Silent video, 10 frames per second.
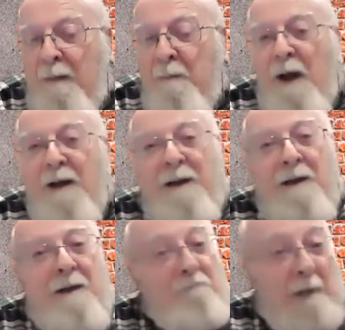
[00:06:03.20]
I'm
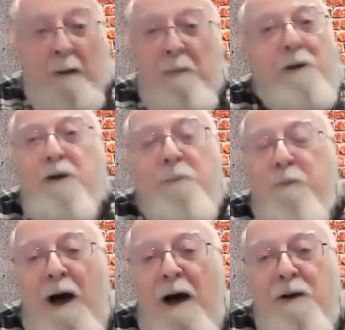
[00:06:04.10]
I'm not
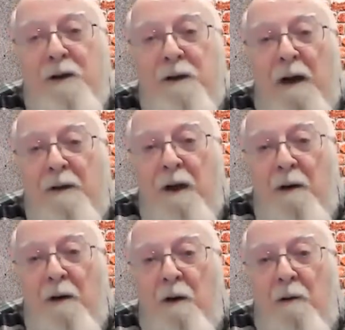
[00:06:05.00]
surprised it's in
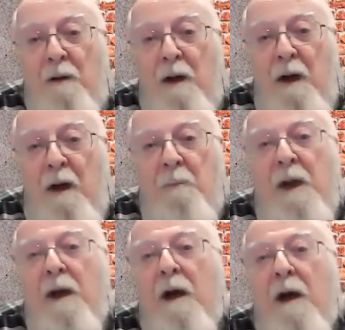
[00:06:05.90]
Ontario
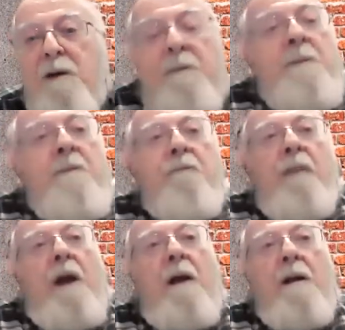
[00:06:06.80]
because
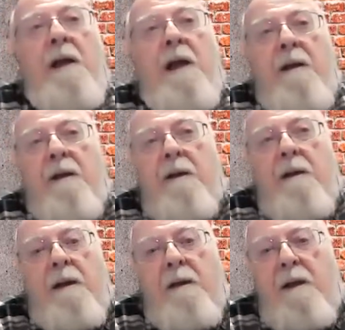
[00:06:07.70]
the
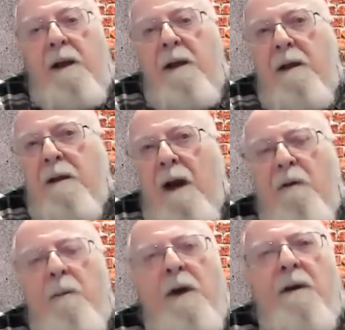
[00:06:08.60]
the
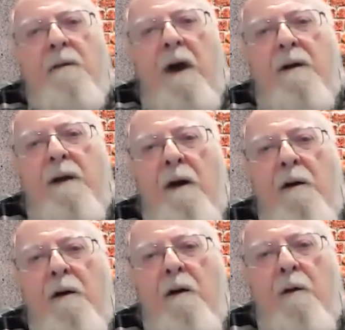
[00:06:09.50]
government of
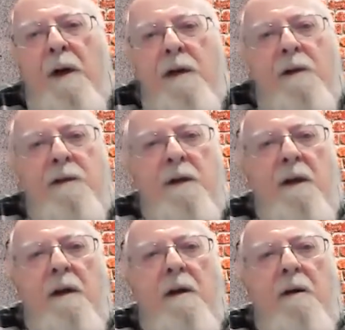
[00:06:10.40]
Ontario is
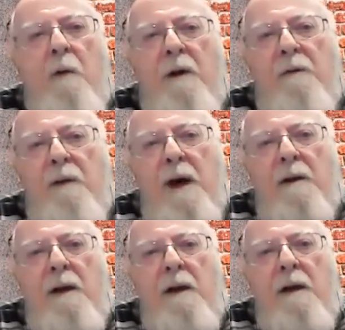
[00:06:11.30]
quite
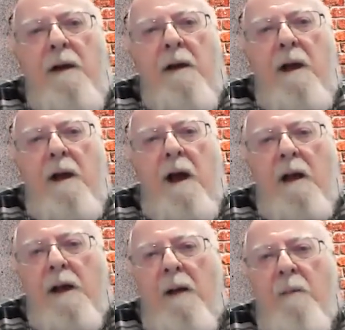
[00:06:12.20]
frankly a
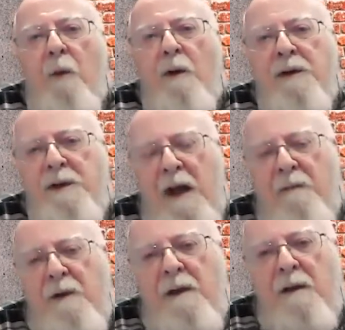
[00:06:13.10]
lot more
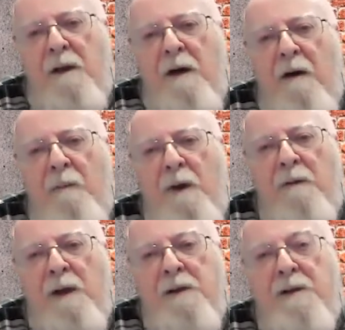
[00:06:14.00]
savvy than the government
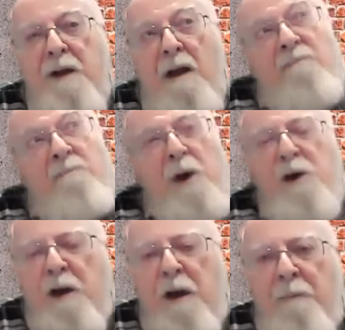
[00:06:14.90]
of let's say
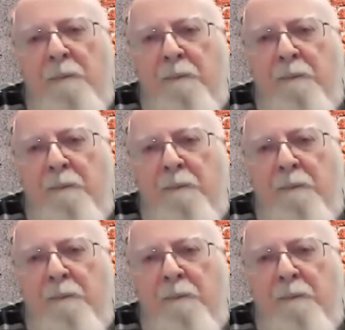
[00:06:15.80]
Michigan